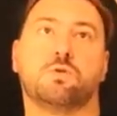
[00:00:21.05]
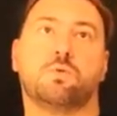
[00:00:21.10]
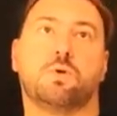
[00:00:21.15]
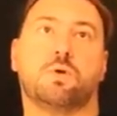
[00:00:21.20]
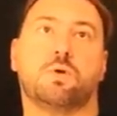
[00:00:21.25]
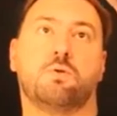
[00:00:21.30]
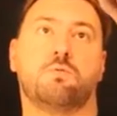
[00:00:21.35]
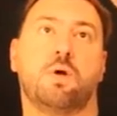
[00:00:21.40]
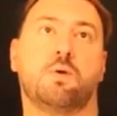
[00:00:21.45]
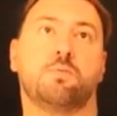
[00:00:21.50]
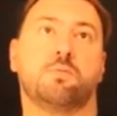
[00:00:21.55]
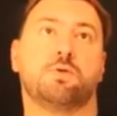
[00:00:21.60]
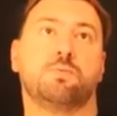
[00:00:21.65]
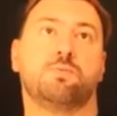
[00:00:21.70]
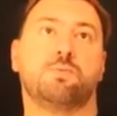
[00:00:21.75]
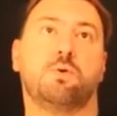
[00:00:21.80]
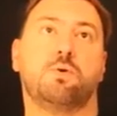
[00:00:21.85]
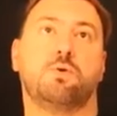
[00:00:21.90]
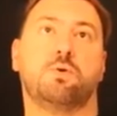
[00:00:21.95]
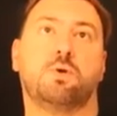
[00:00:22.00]
One of them is
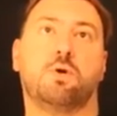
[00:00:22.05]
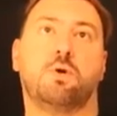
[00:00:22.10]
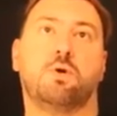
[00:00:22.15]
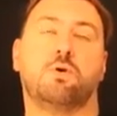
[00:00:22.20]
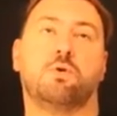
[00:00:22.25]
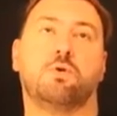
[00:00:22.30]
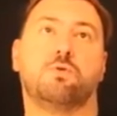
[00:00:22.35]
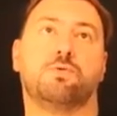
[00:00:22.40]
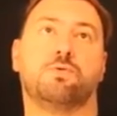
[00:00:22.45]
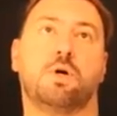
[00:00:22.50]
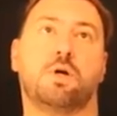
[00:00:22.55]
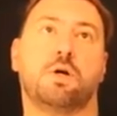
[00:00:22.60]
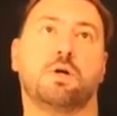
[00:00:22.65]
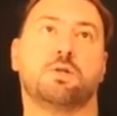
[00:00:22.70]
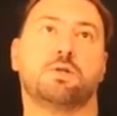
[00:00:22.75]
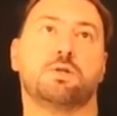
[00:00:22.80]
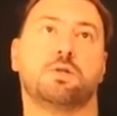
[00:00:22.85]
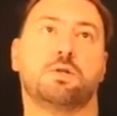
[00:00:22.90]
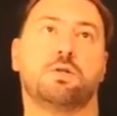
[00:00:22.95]
purely of x,